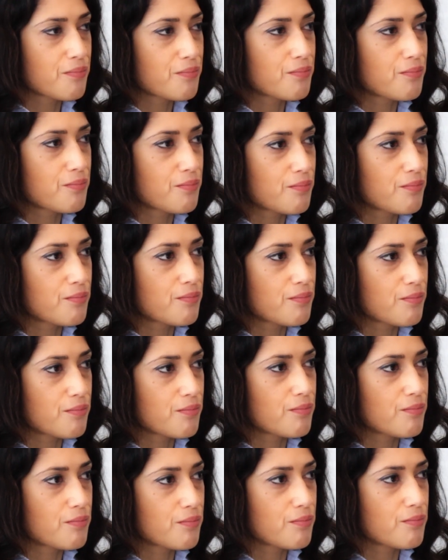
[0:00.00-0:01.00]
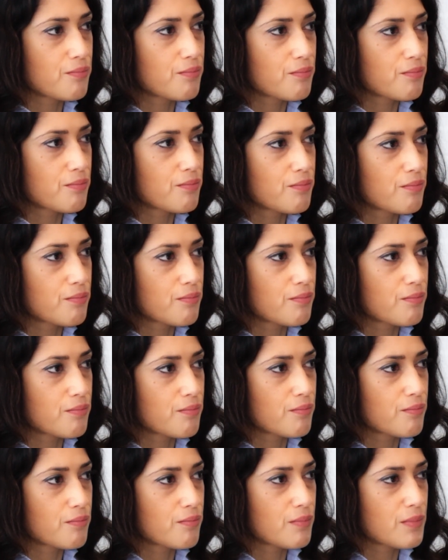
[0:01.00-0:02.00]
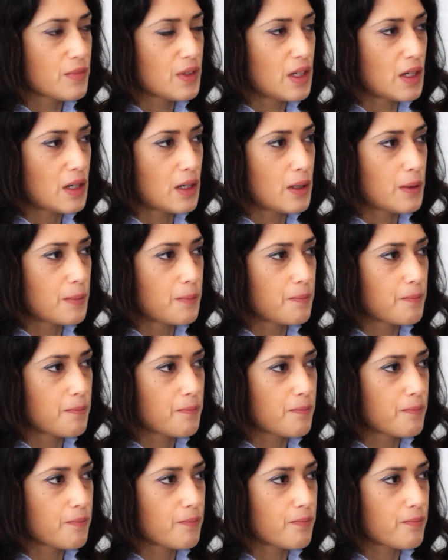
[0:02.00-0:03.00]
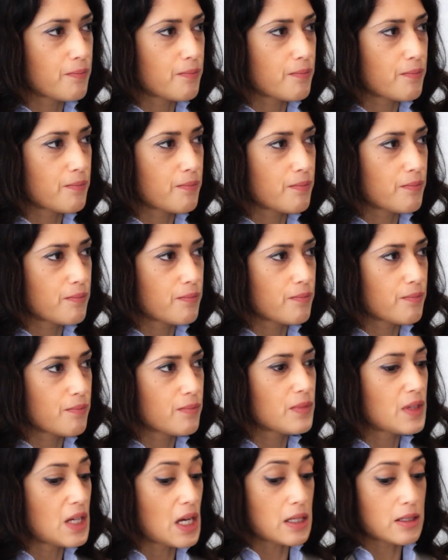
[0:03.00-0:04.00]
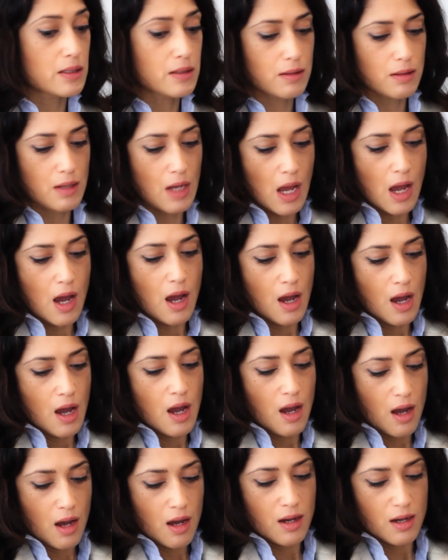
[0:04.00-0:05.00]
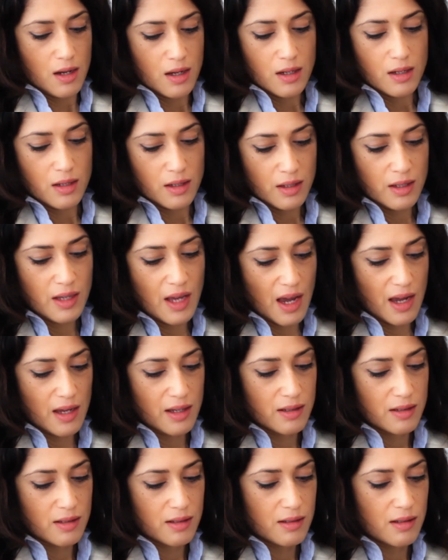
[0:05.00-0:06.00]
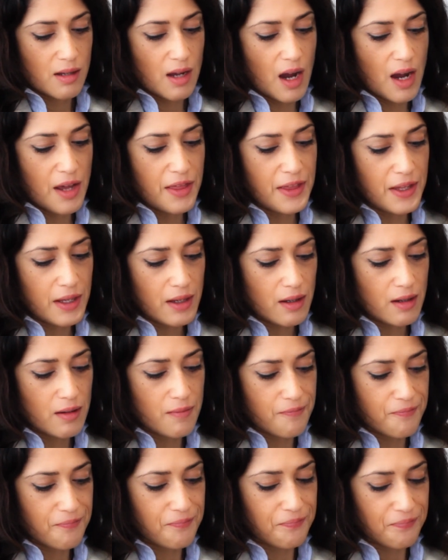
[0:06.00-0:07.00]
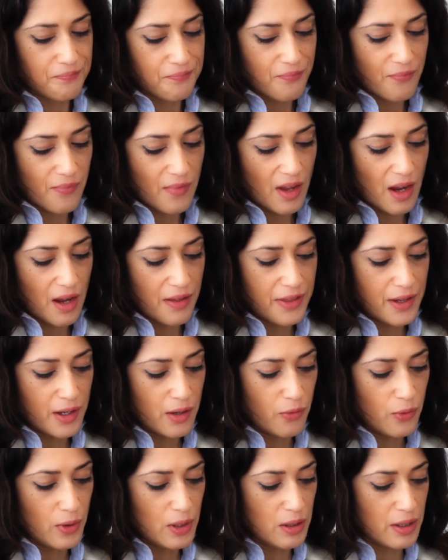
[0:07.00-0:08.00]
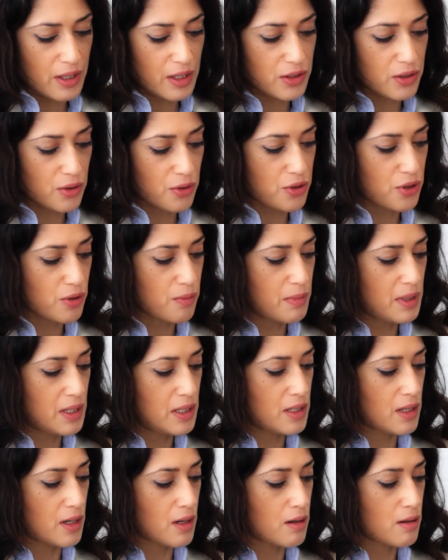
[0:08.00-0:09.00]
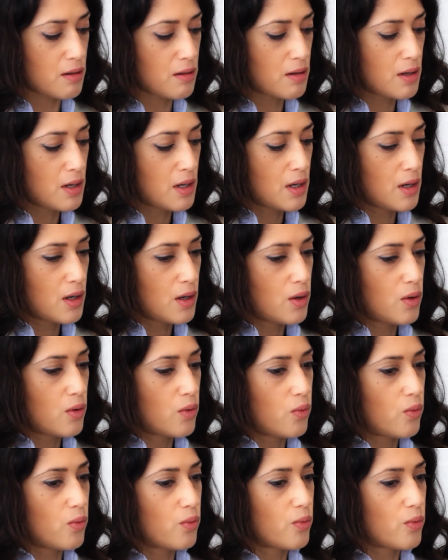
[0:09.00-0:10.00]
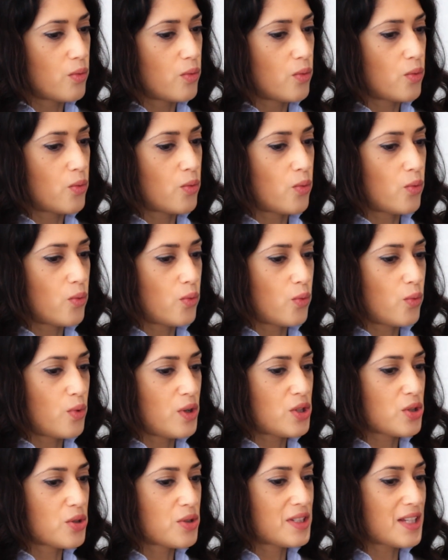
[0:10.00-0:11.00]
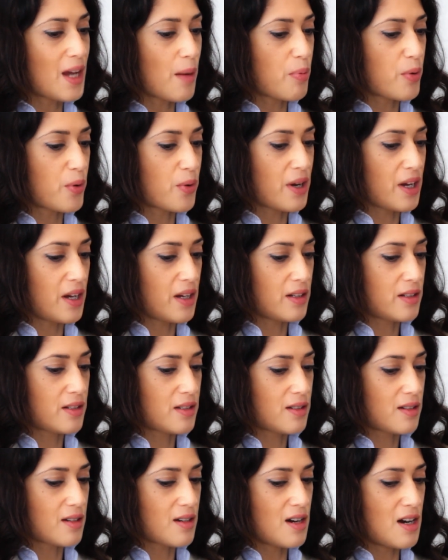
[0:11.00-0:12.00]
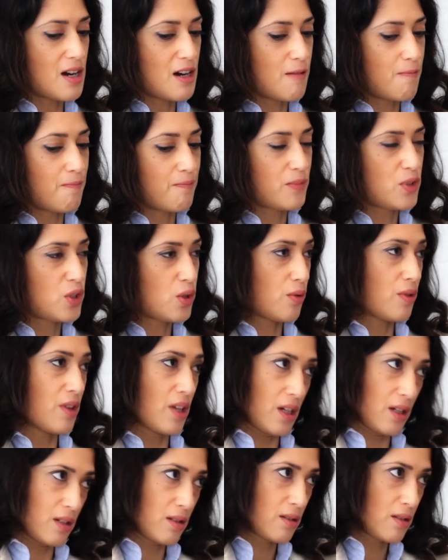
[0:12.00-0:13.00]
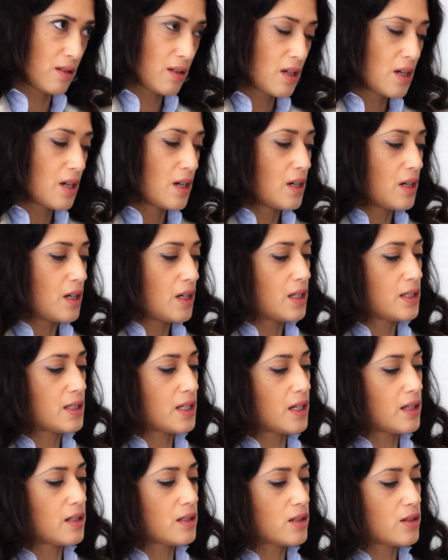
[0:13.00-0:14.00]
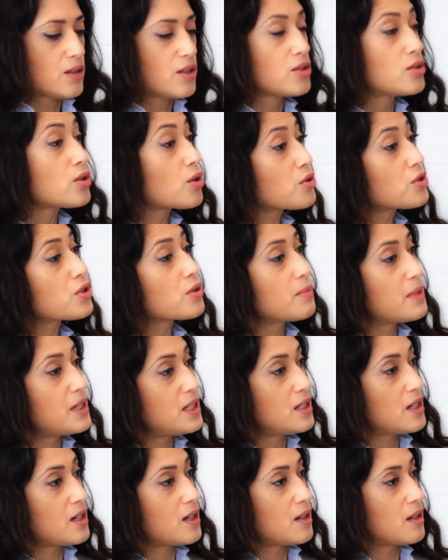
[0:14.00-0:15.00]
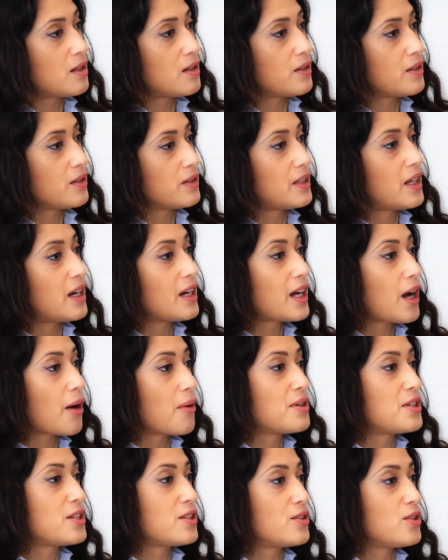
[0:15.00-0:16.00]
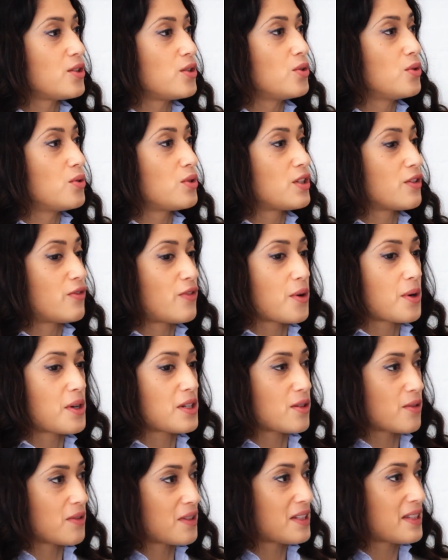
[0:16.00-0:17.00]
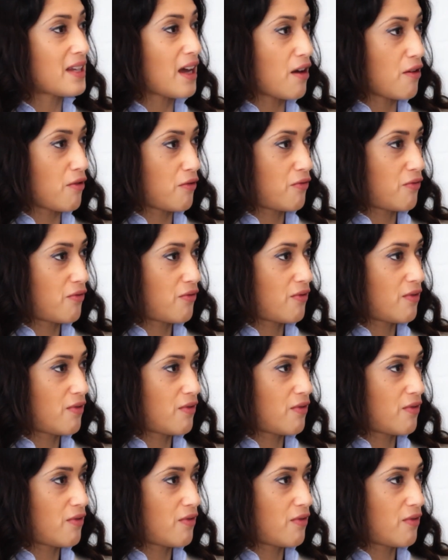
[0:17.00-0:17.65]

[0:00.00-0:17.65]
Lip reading: while that question is being asked, it almost hinders good quality questions. What can we do about that? I think if we look at social media, we should separate two things. Is that the social media that encourages you to focus on the self,